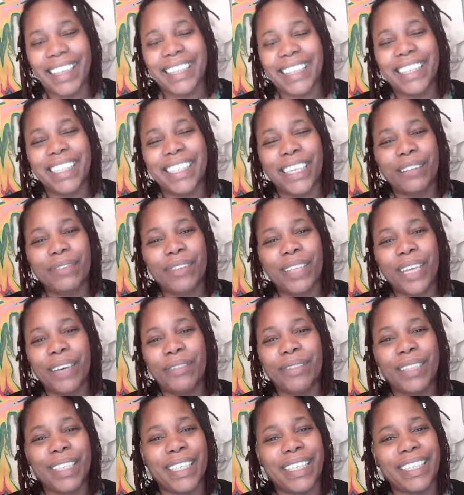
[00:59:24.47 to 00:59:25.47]
Chef
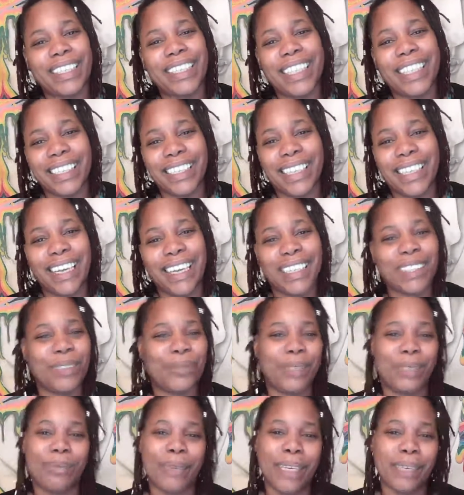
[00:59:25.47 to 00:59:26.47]
Lovely's TikToks,
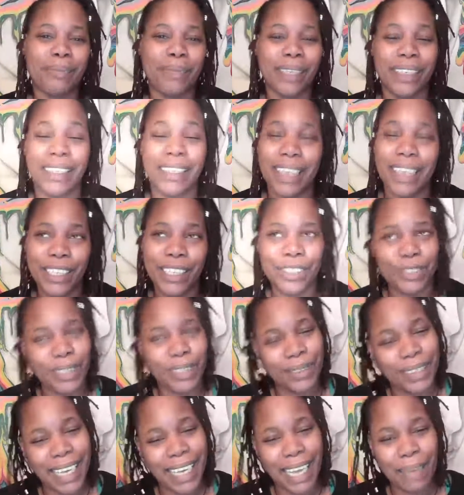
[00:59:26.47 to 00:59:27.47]
which make me
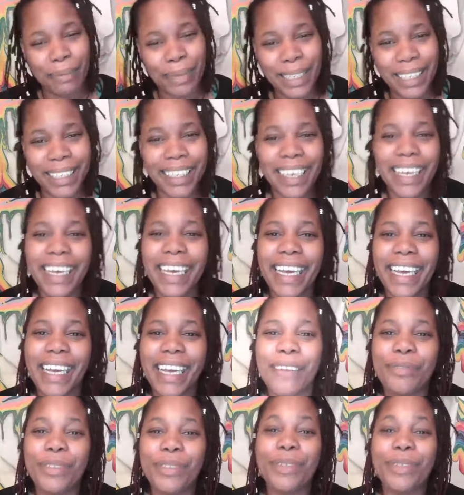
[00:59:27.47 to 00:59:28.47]
extremely happy.
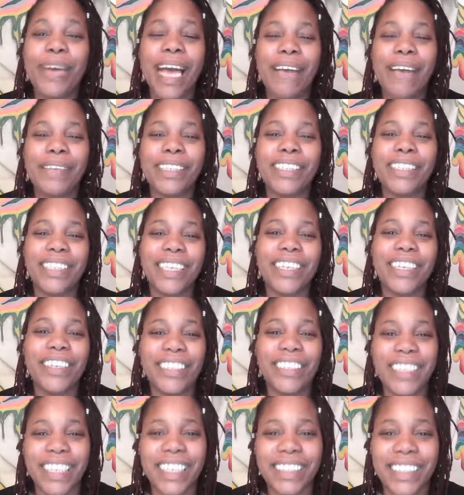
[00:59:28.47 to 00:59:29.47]
If you haven't seen
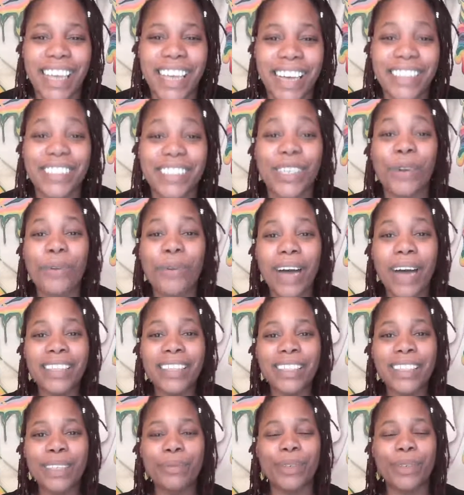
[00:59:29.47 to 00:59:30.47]
her TikToks, go
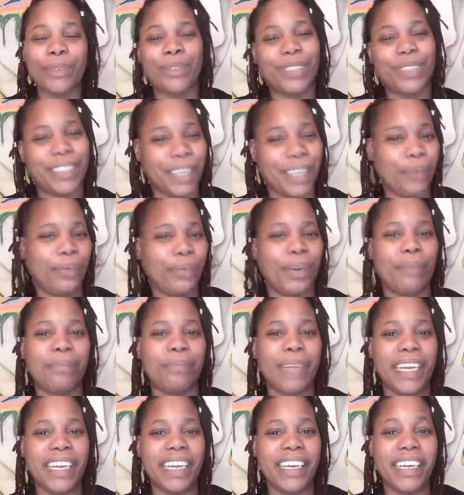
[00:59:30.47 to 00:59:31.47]
watch them. You'll see what I
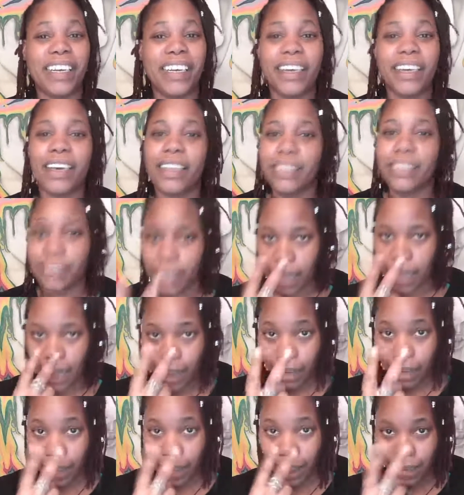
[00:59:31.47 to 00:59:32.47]
mean. It's the
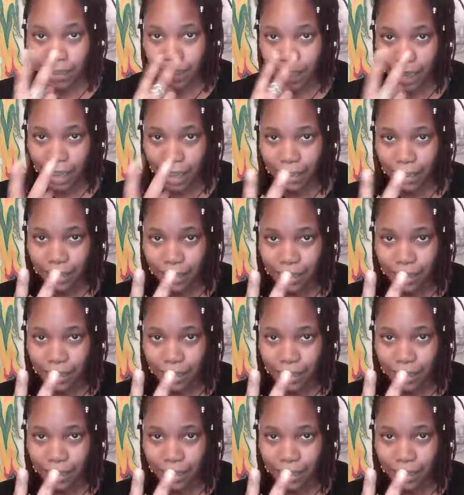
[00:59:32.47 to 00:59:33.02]
eye contact.